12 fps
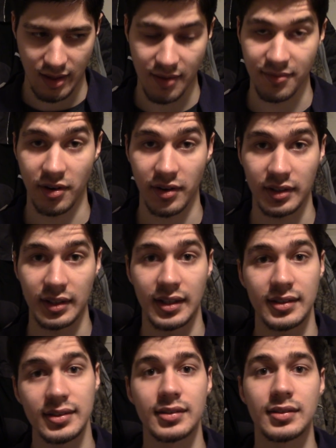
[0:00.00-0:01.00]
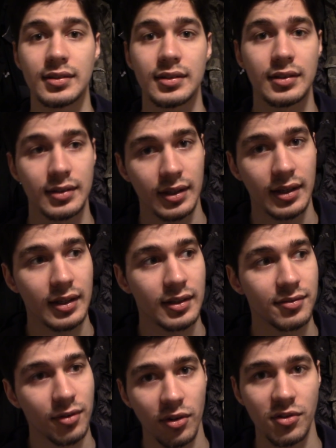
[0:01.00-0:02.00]
I'm very glad to
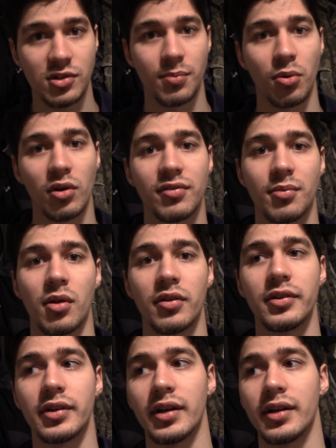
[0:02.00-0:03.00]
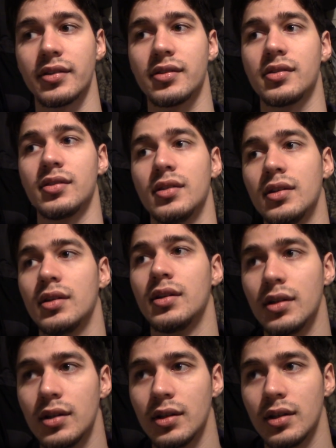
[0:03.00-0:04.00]
have all the support from all you guys,
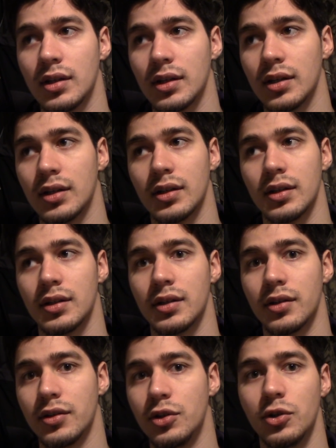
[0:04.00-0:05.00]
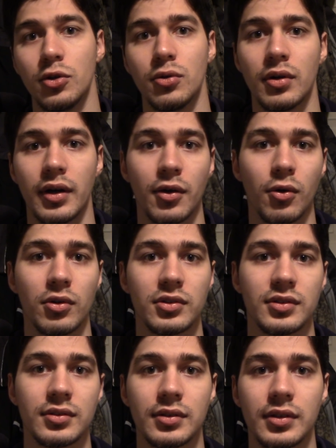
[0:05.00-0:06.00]
new and old.
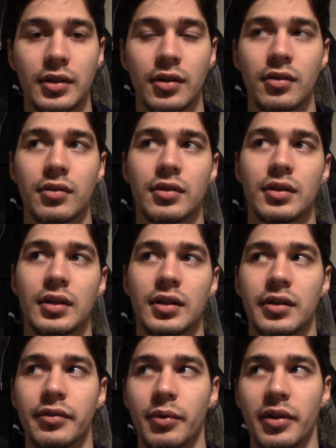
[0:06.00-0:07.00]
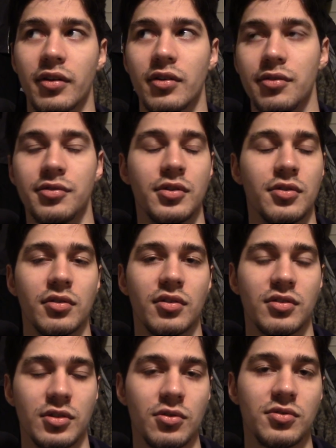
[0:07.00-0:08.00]
You know, whether you
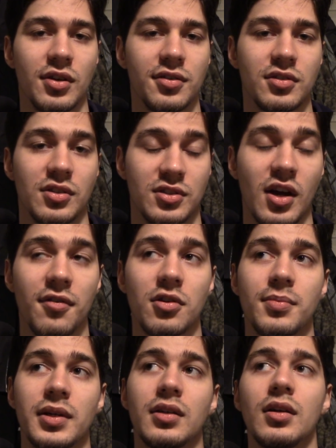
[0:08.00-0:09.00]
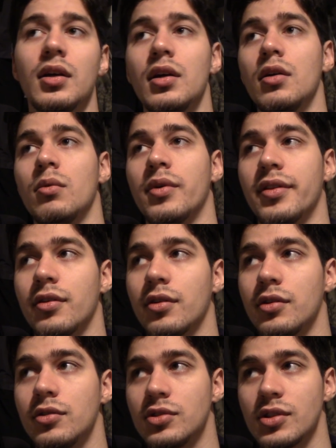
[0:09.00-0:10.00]
just discovered me, whether
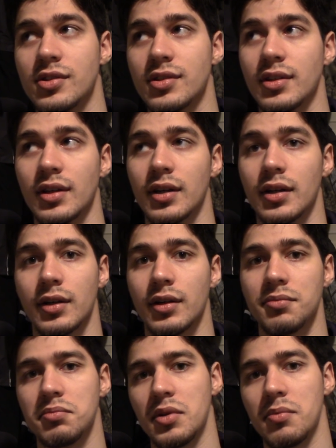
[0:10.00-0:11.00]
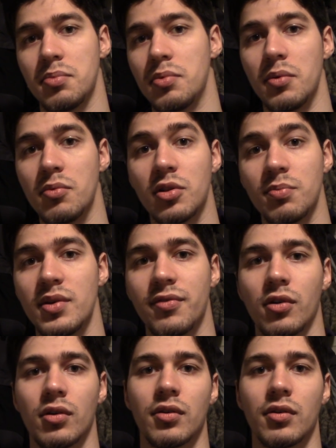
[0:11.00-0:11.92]
you just been with me